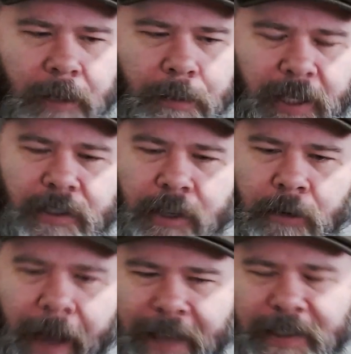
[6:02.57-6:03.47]
but they took
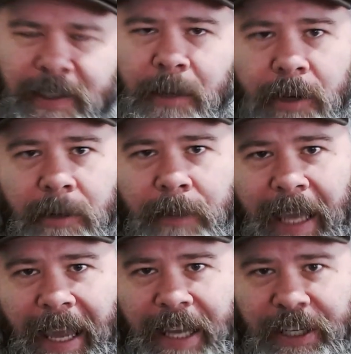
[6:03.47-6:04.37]
rats and they put them in
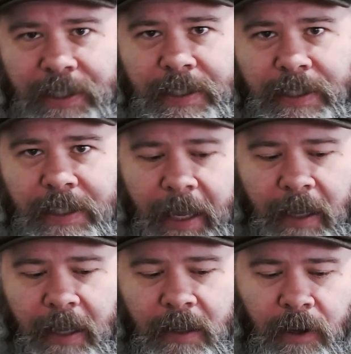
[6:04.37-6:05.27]
cages
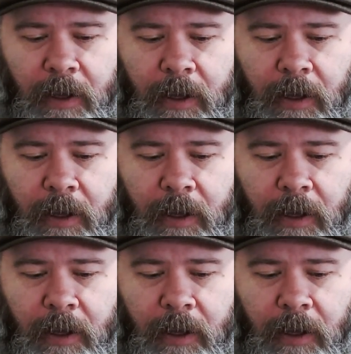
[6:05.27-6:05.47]
and